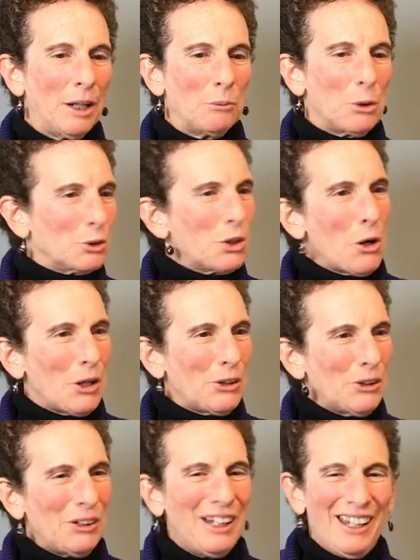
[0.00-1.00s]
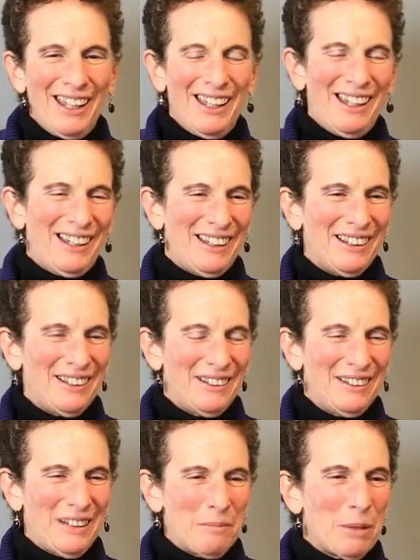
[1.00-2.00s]
worked harder
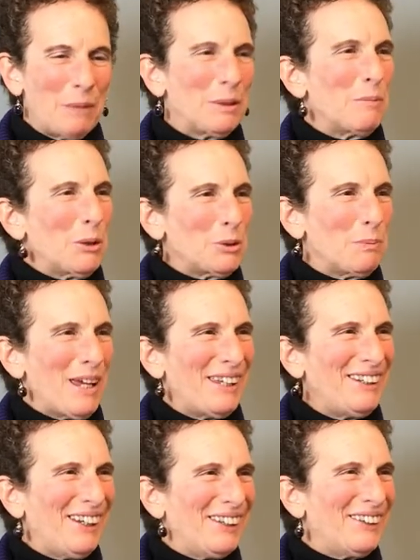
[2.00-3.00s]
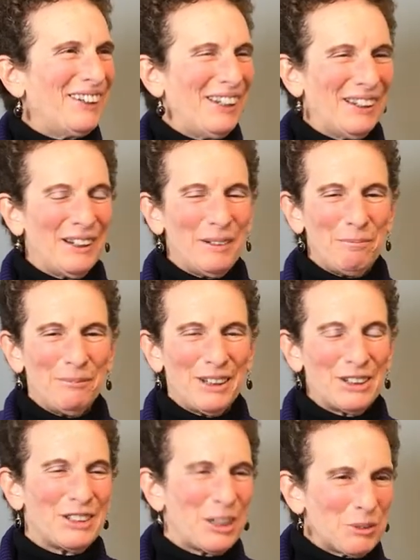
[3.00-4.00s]
than probably most men, and
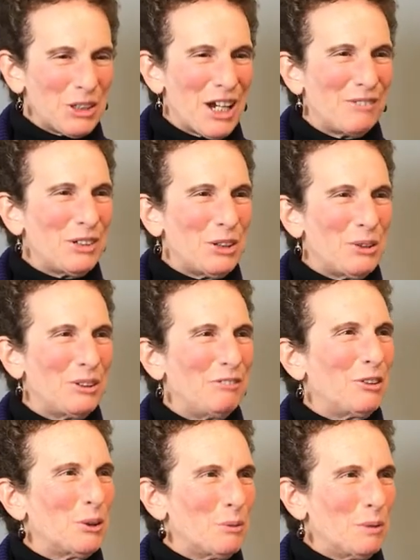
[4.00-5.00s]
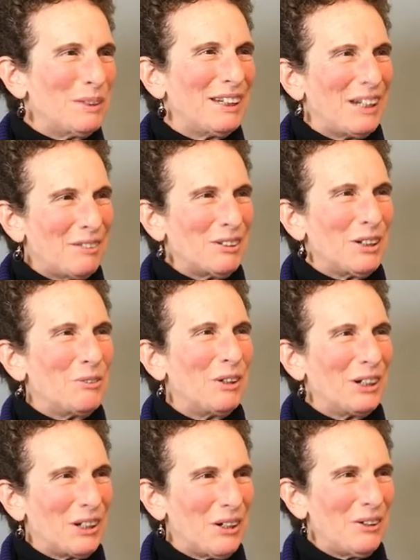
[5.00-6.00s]
because that's what you have to do if you're a woman to get where you want
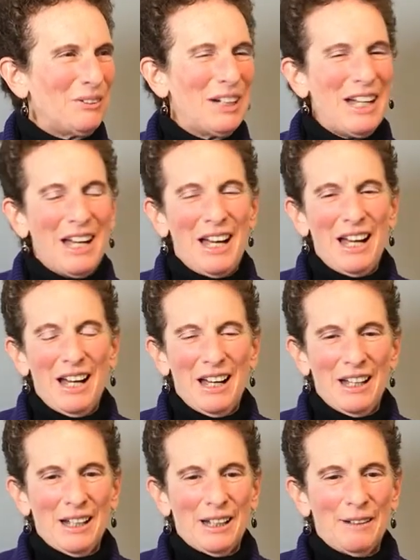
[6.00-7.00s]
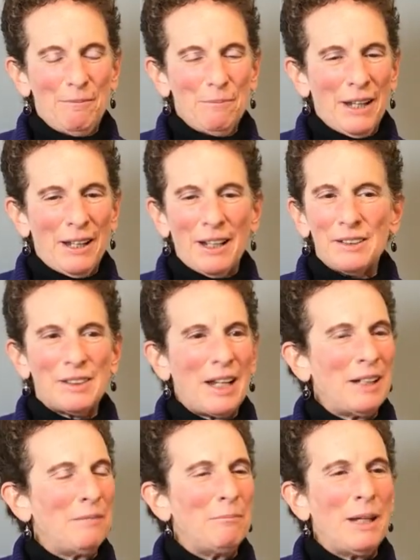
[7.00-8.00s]
to go. And I sat
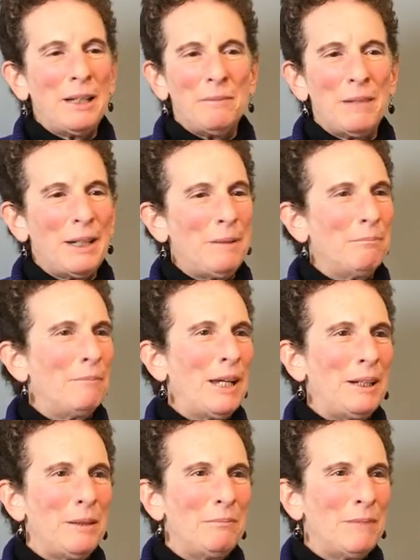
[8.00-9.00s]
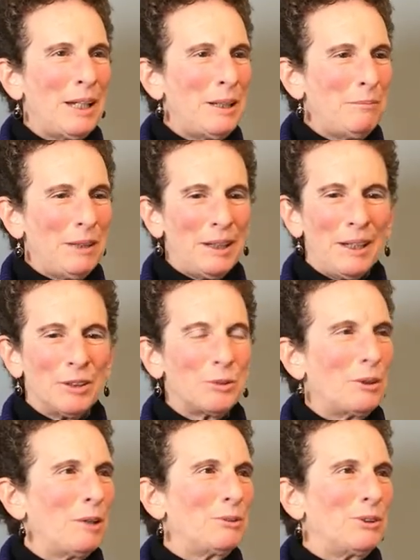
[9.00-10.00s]
in many, many, many, many meetings where
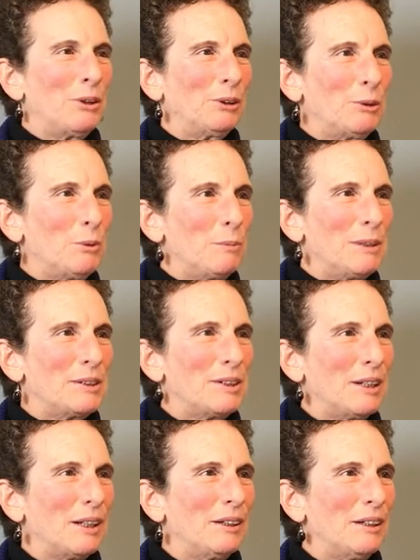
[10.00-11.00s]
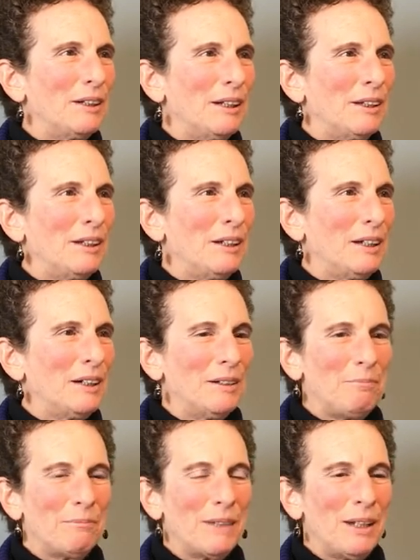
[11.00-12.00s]
I was the only woman sitting in
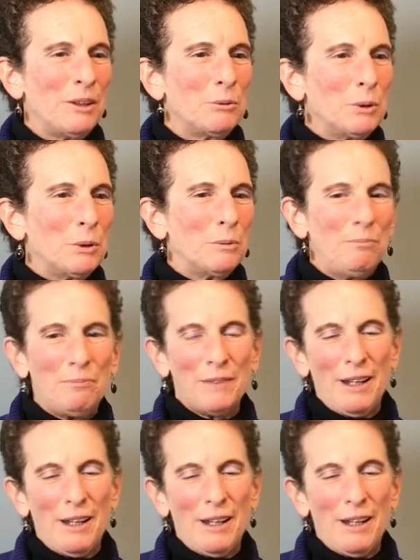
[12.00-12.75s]
the room.